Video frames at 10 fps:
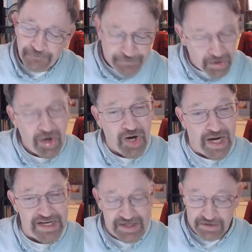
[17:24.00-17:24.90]

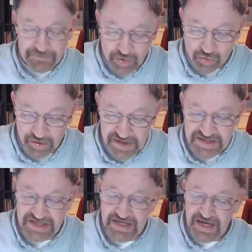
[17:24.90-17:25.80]
Flawed, of
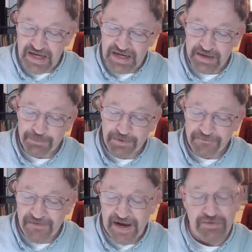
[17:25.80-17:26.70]
course, in
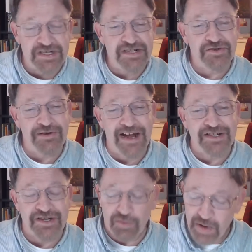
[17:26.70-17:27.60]
profound and
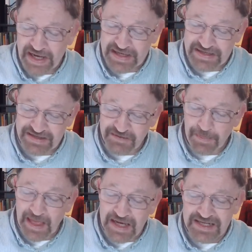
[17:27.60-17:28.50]
tragic ways.
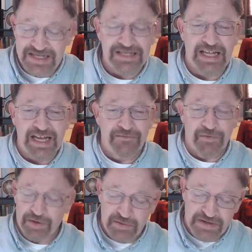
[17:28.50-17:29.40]

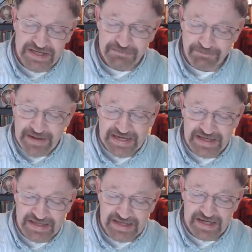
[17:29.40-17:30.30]
Slavery was
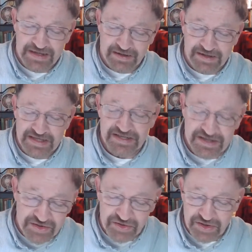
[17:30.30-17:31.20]
embedded in our
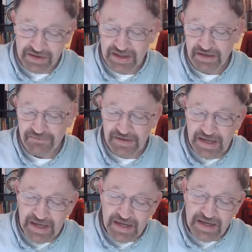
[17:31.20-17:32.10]
institutional life
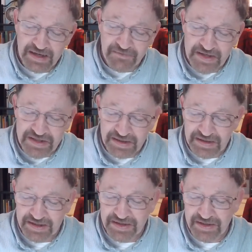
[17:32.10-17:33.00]
and eventually
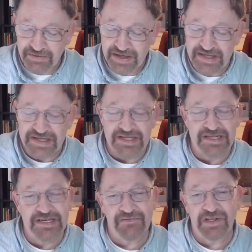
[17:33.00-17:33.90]
led to the greatest
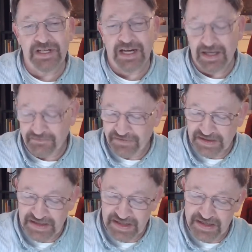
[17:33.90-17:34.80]
civil
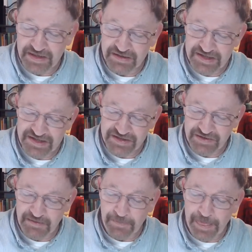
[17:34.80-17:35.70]
conflict in our history.